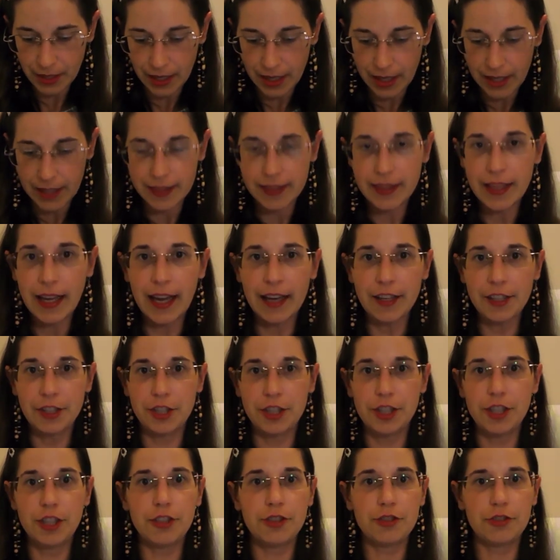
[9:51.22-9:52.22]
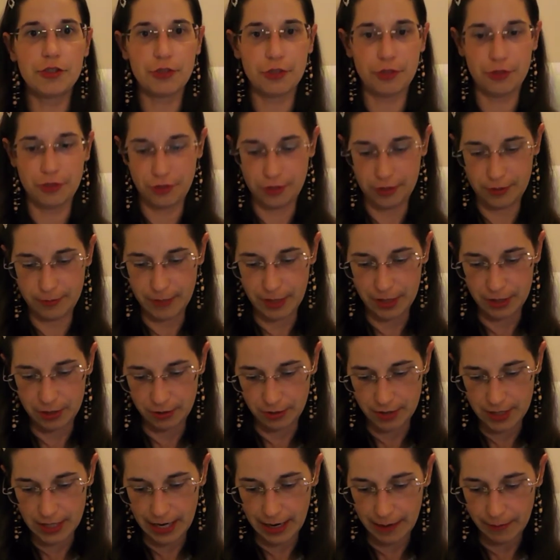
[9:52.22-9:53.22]
Then she introduced me to
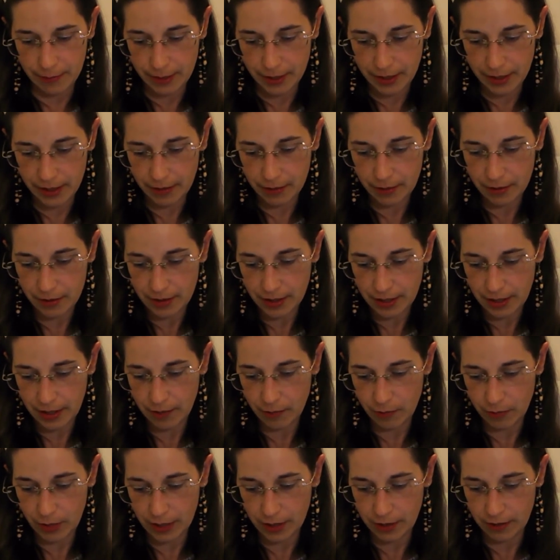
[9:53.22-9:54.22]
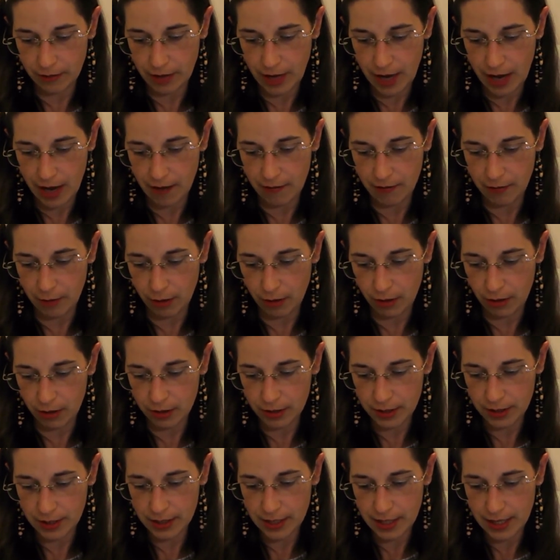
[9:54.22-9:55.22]
Debbie in one of her
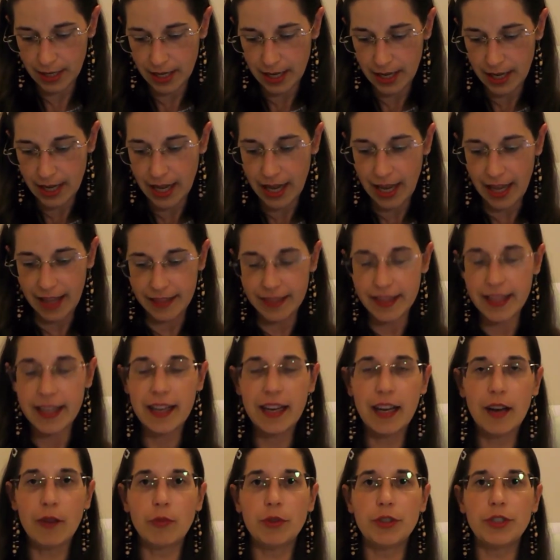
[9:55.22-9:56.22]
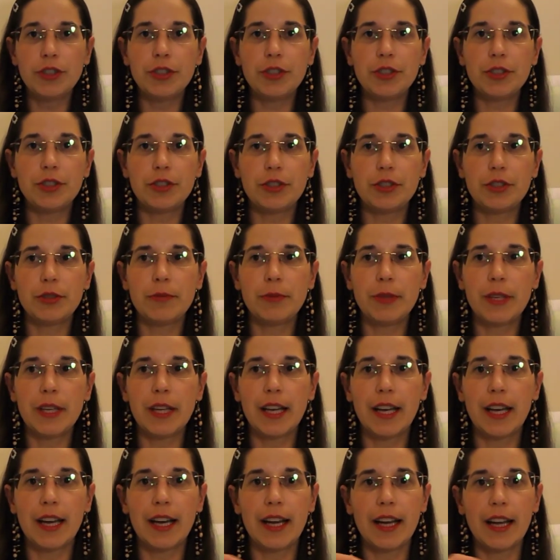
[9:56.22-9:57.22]
vlogs. And then I would used to be
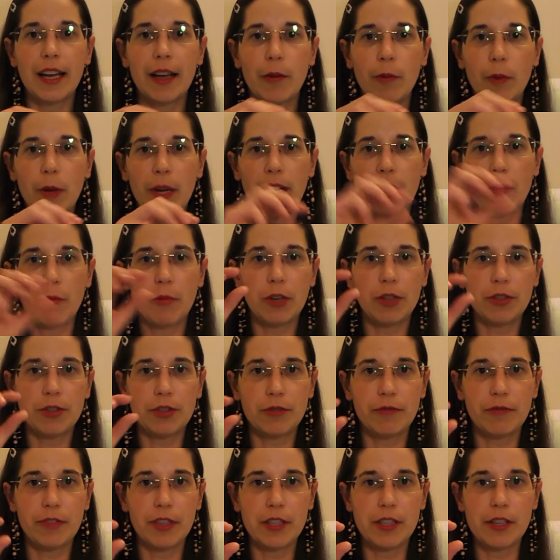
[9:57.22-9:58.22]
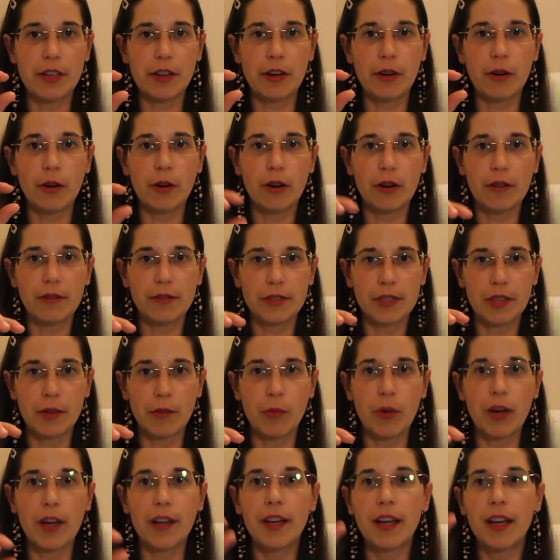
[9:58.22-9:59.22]
like, when I watch a video of
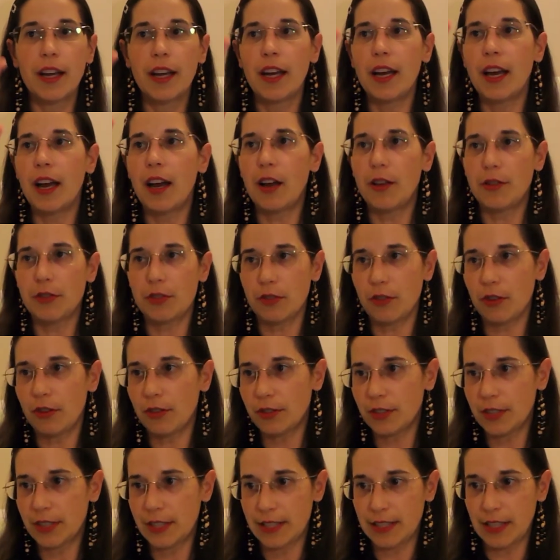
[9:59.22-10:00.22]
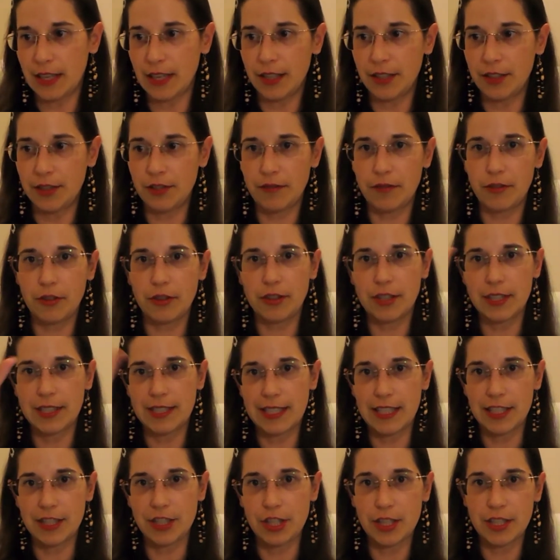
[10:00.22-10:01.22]
someone, on the side you've got the
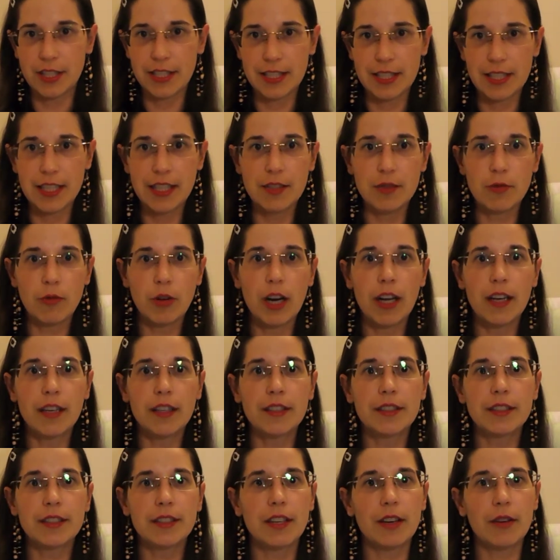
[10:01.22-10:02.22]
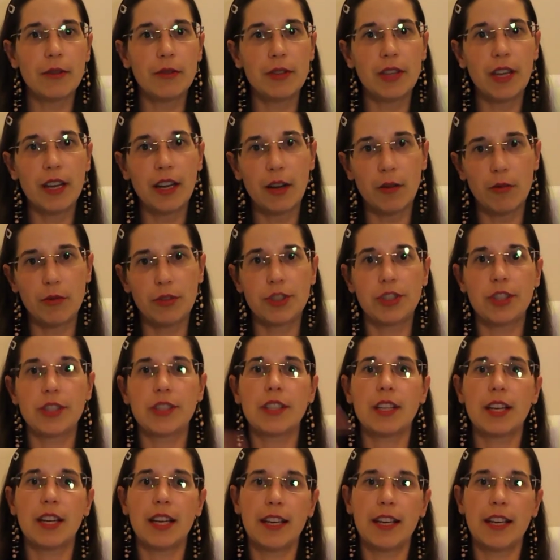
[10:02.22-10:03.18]
suggested one, so then I would just click